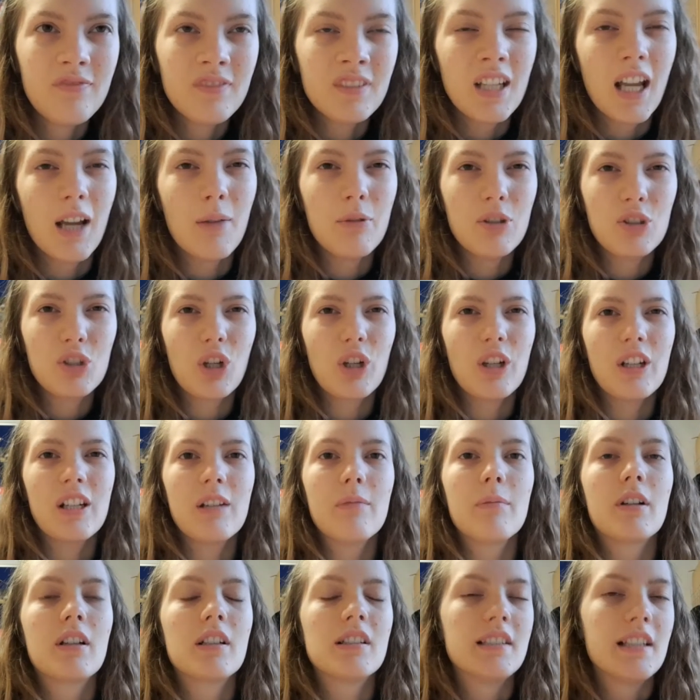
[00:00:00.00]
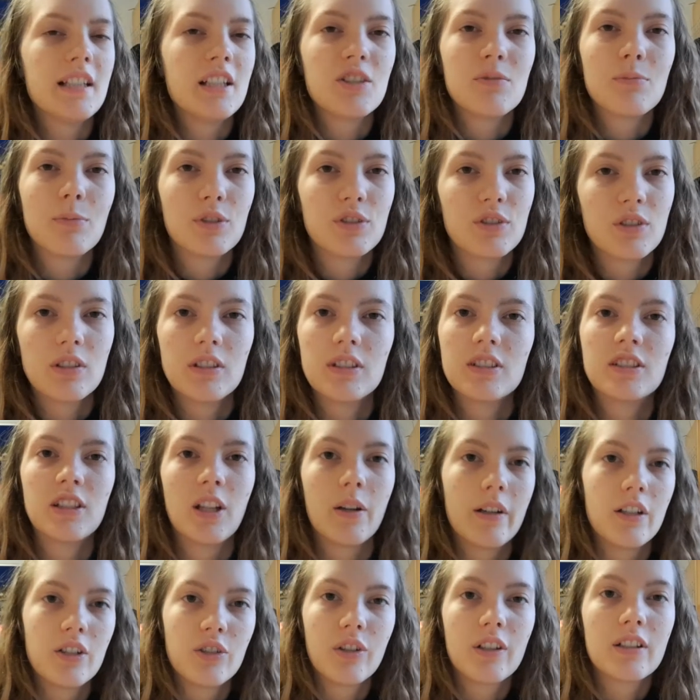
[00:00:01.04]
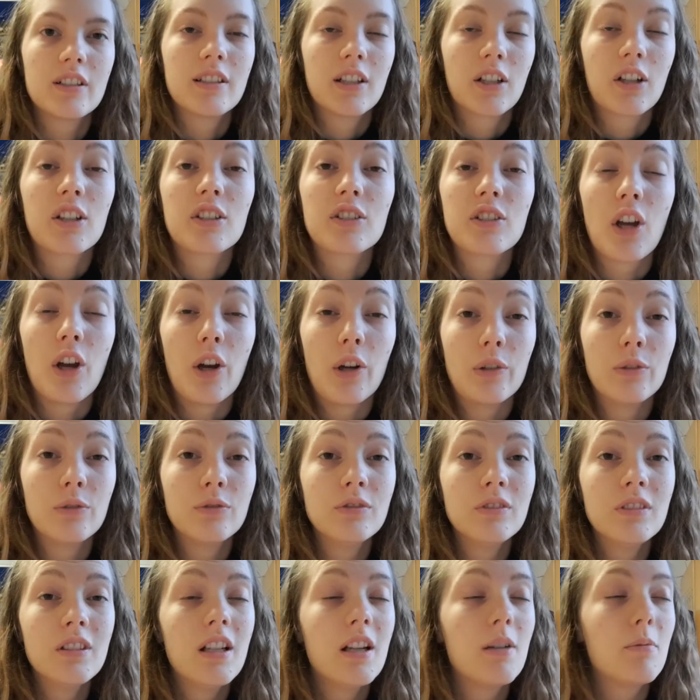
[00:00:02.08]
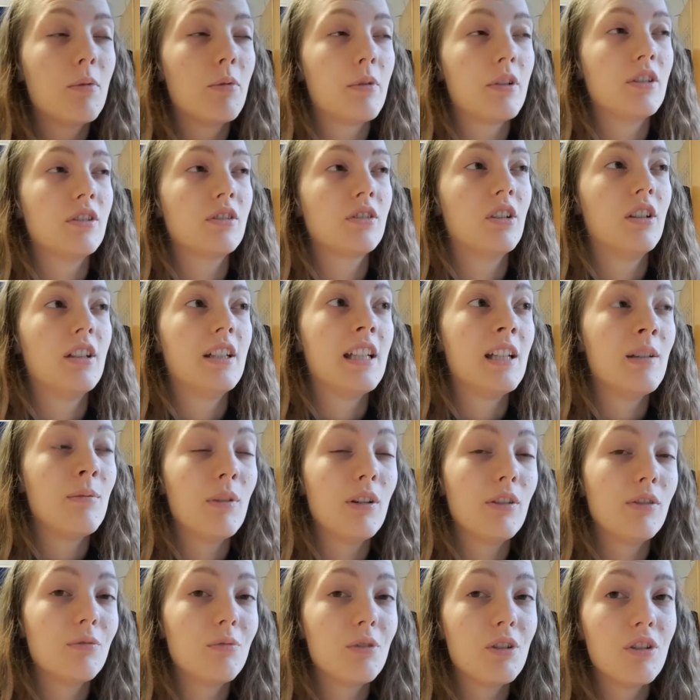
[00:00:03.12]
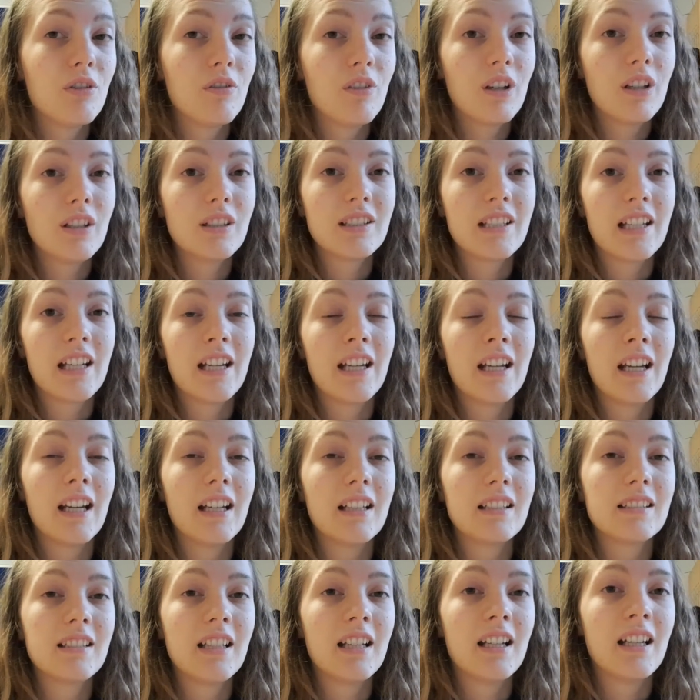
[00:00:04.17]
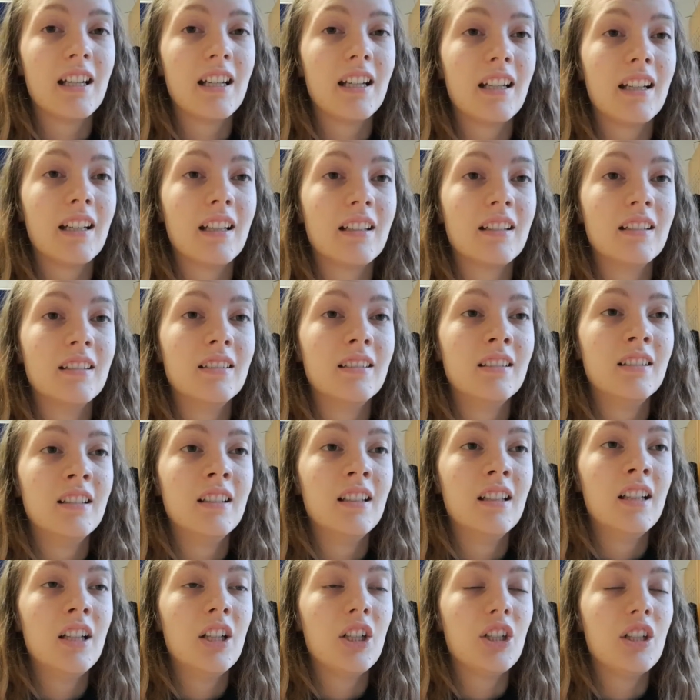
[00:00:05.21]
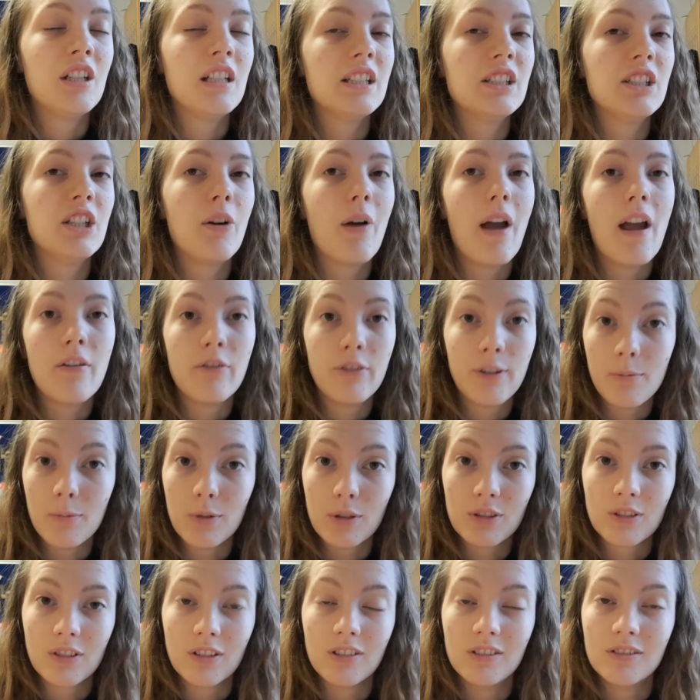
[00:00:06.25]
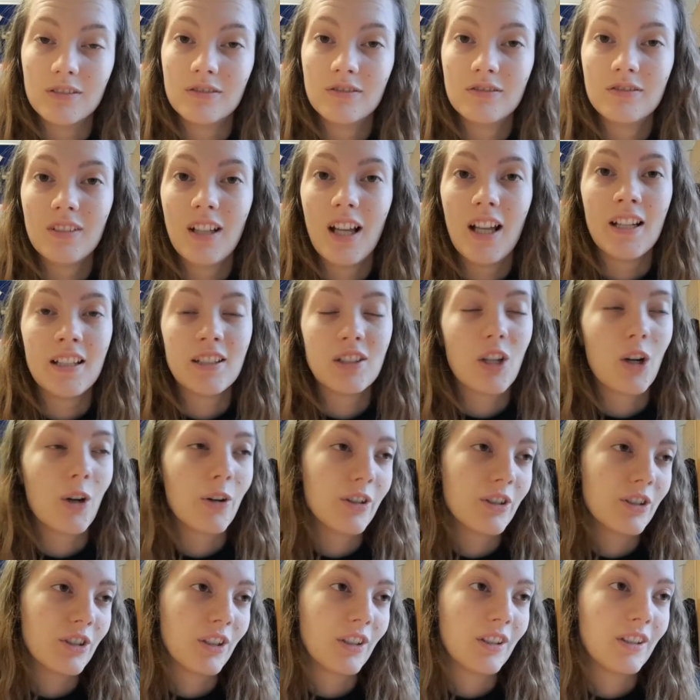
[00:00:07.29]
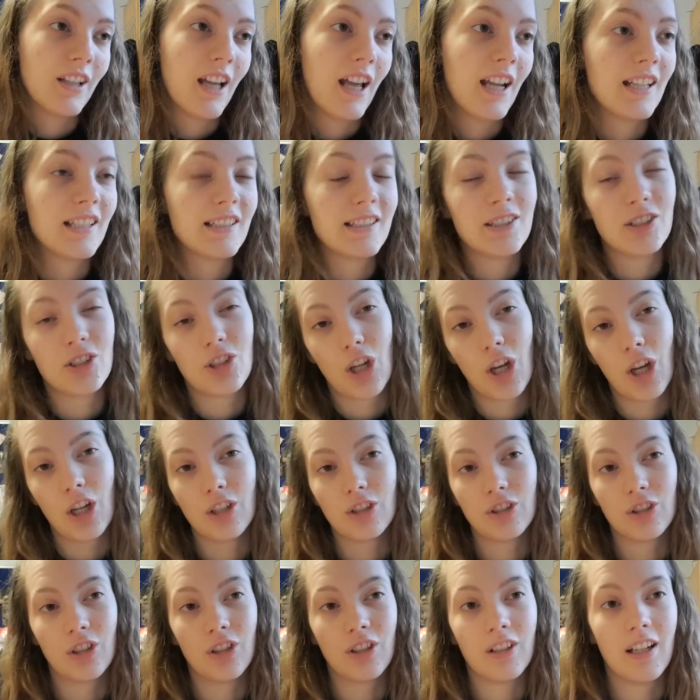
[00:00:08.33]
I'm enjoying it because each muscle is so interesting on its own. We just got an email from the university saying you need to know every muscle and its origin and its insertion